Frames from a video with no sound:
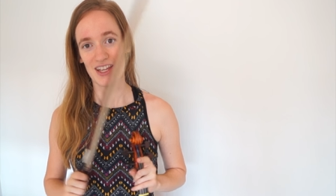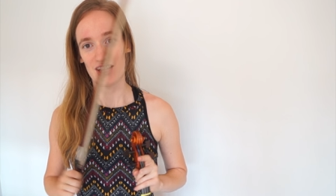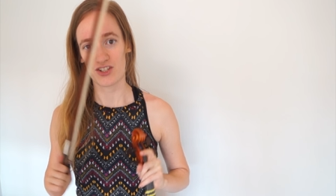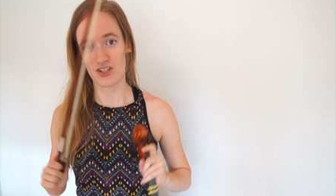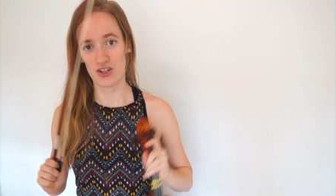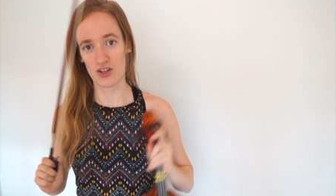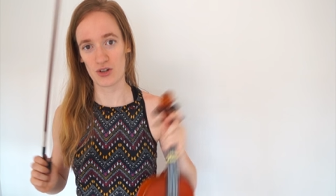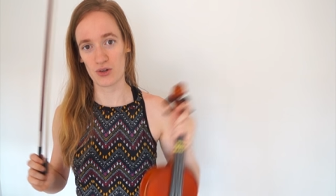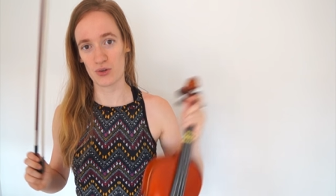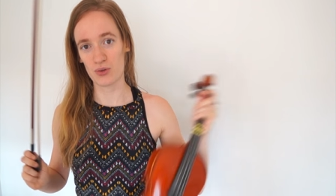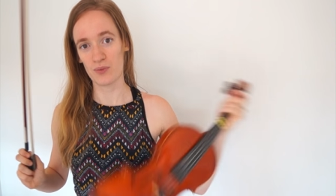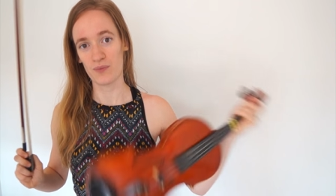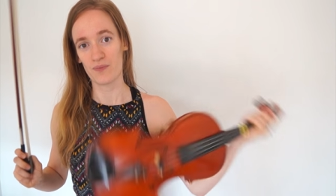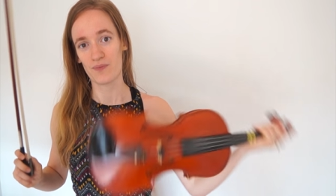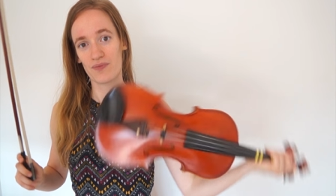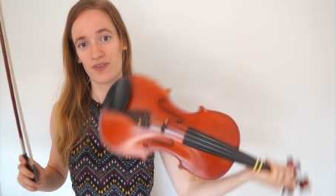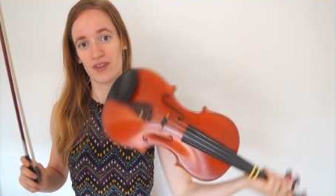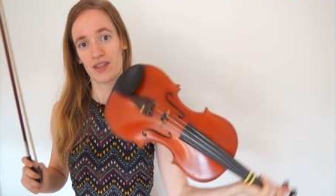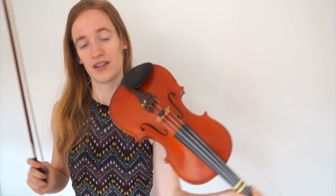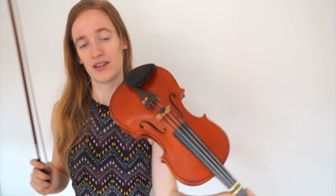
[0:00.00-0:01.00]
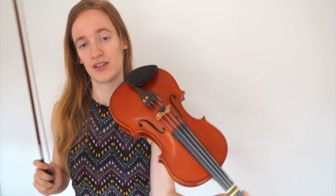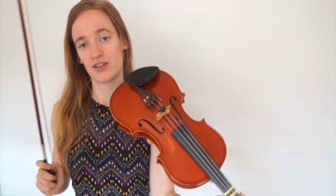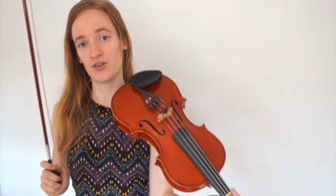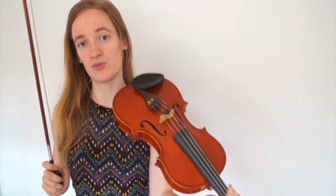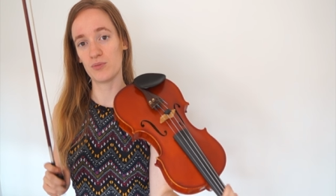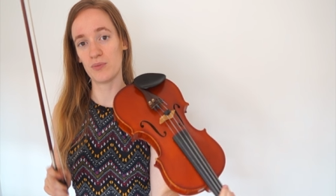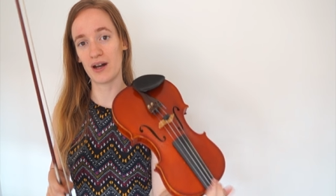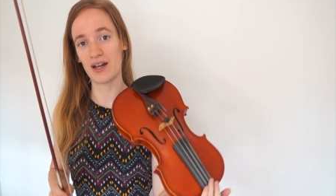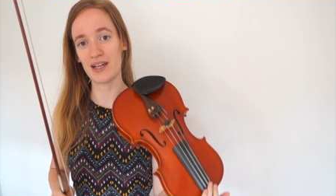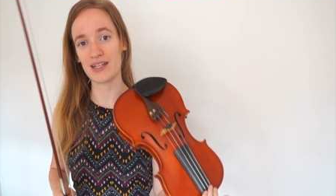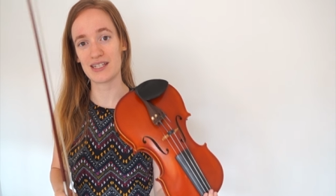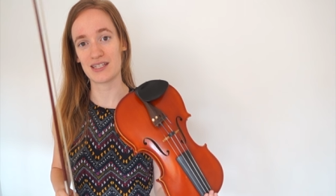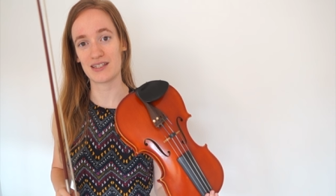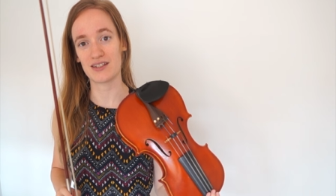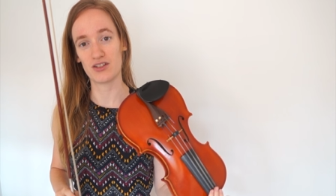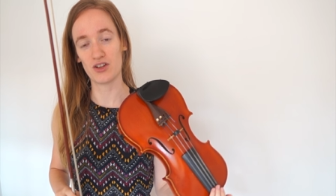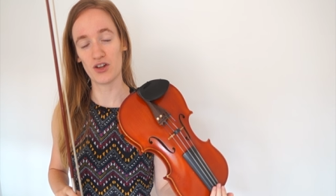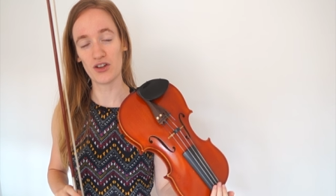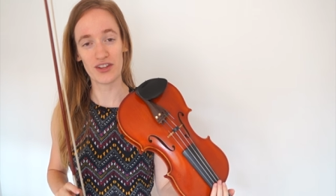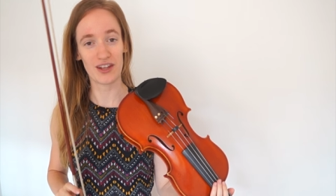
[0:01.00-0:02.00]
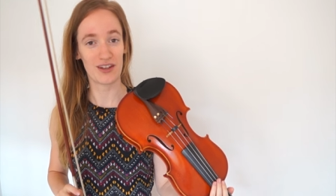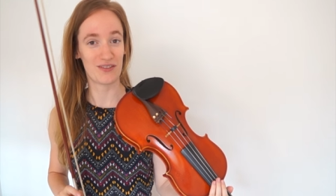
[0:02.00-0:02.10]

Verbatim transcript: So you might not